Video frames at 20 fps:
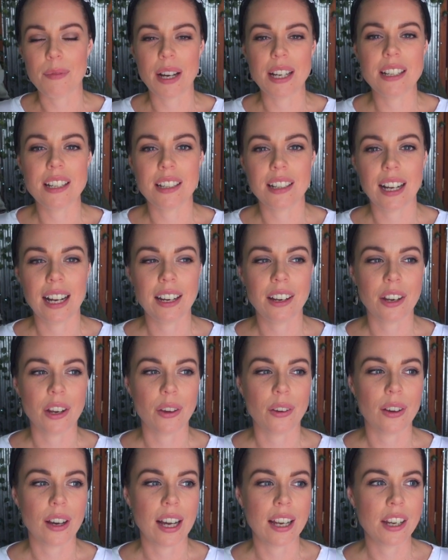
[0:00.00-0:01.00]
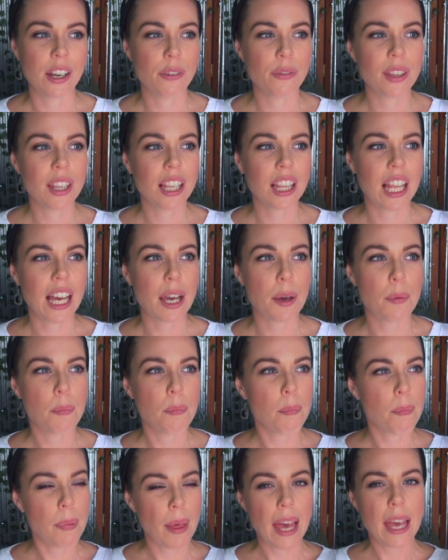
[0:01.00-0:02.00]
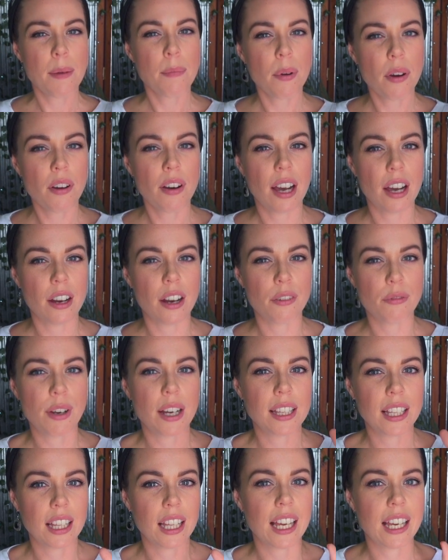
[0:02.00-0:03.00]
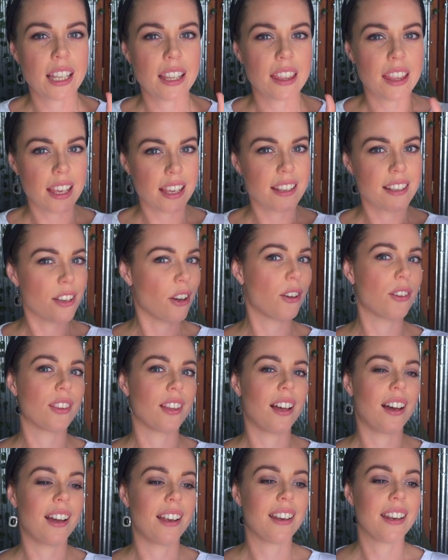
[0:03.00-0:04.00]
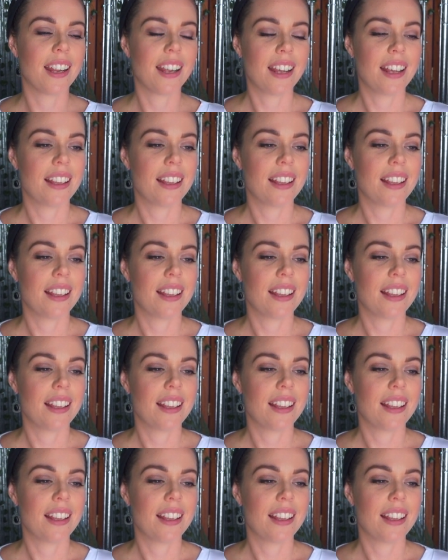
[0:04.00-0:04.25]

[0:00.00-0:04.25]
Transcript: I don't know. I don't really like paper. I'd rather like things online.